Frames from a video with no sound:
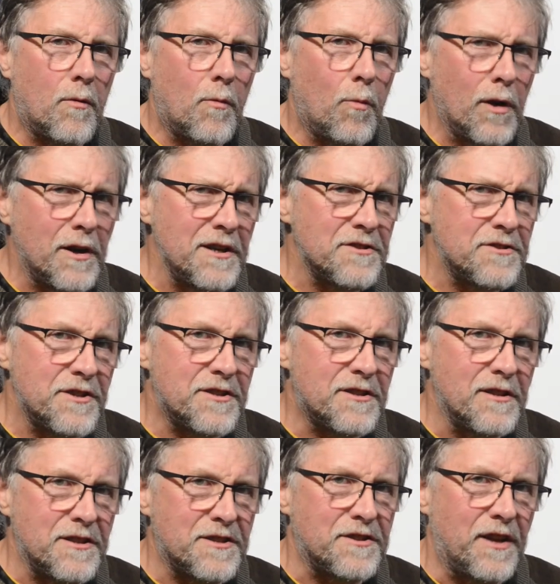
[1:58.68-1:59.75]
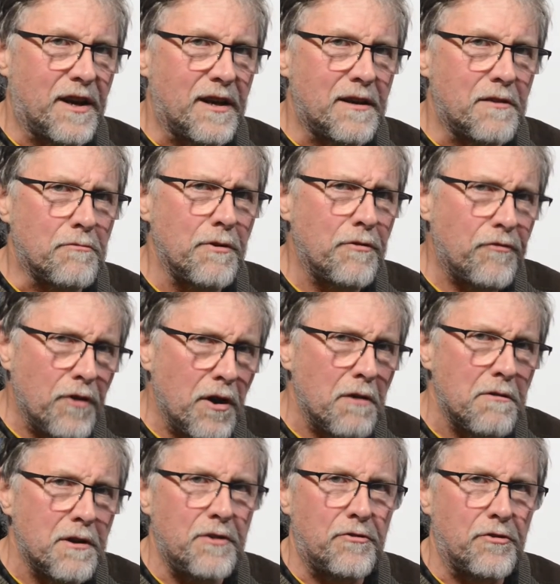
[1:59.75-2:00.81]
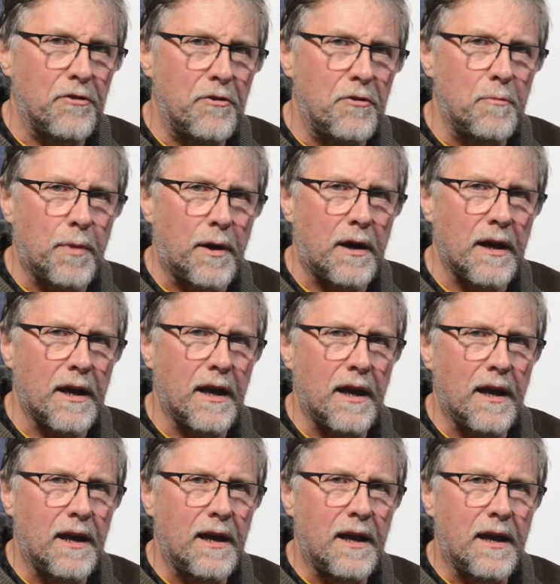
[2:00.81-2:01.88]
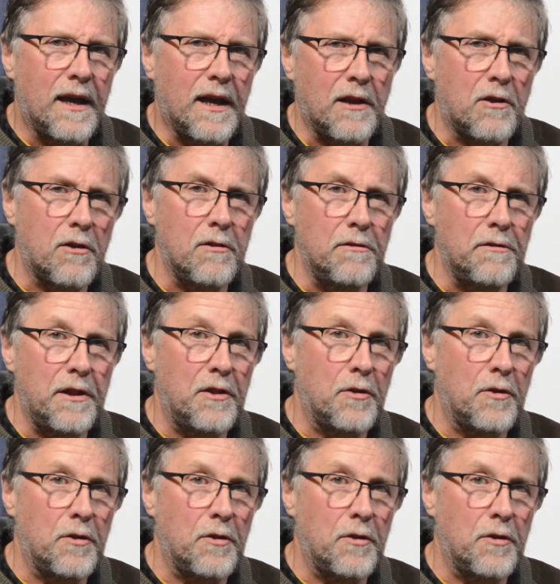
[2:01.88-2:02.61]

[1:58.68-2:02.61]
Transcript: What is this listener referring to by including the